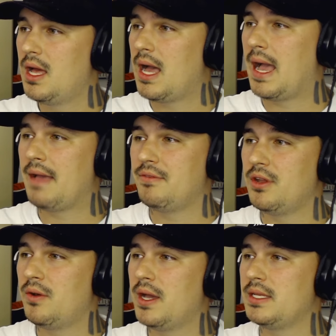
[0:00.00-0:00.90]
I have
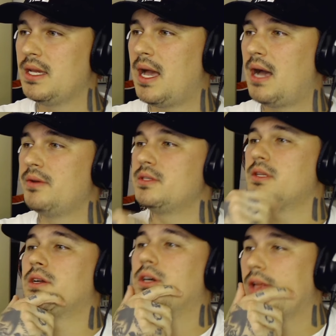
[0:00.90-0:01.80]
no idea how he's going
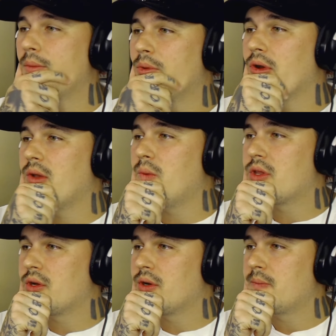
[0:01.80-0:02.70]
to collaborate with
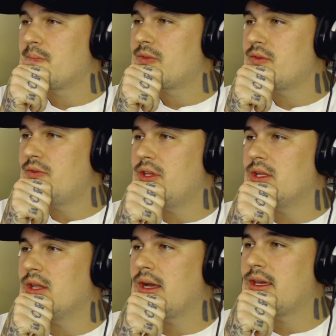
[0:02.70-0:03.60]
her.
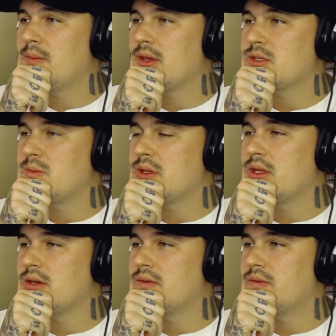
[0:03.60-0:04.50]
Feeling Lucky makes me
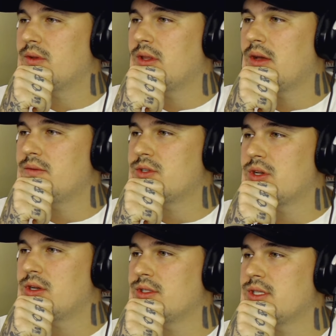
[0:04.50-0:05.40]
think of Love
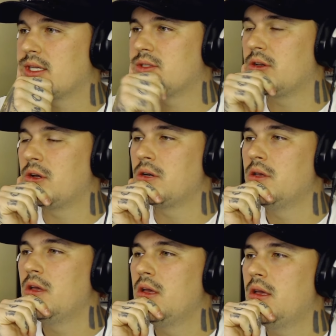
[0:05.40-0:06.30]
Song, Sex Song.
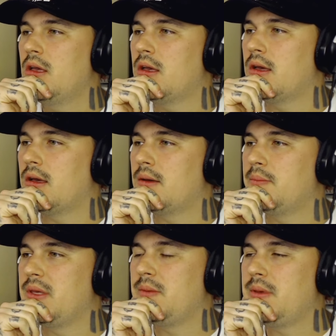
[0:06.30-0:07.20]

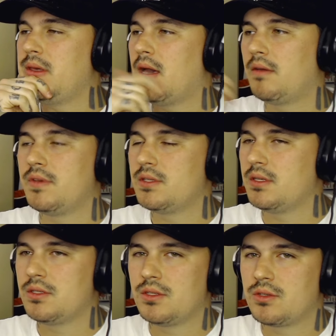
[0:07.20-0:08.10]
BIBI obviously
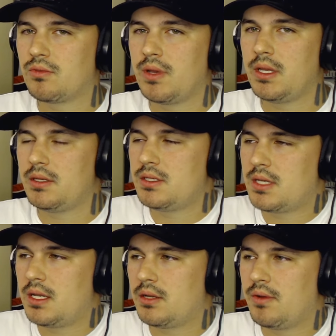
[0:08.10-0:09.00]
is just great. She's
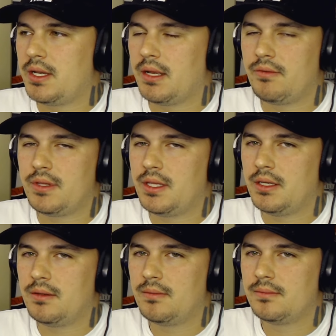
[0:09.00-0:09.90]
kind of great at
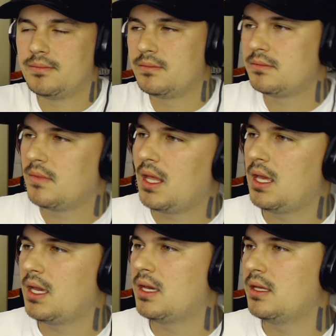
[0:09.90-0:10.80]
everything.
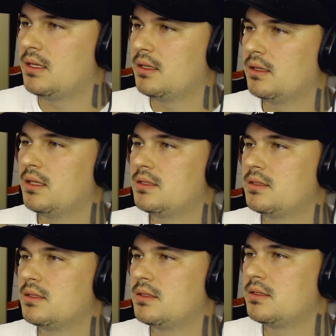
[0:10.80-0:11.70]
And let's
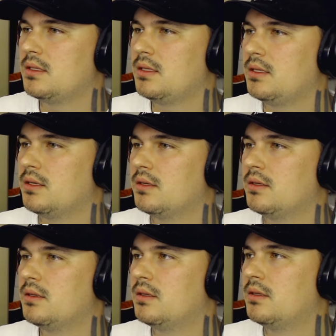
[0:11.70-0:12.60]
just see here.
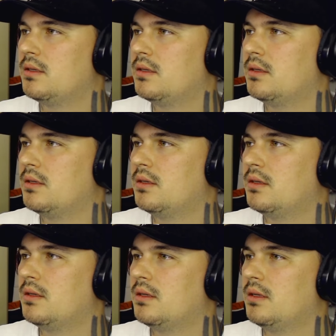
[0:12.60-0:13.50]

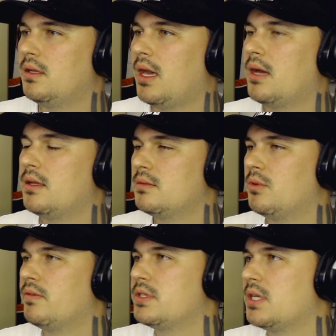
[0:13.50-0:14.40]
Yeah, it's more
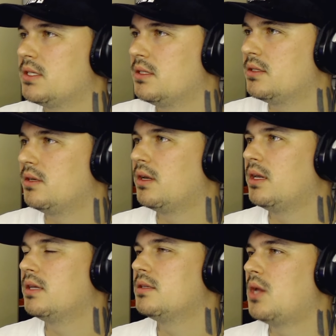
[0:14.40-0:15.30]
of a sexy song, I
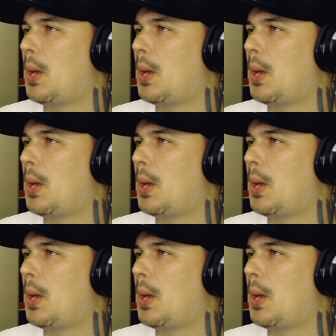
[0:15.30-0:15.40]
guess.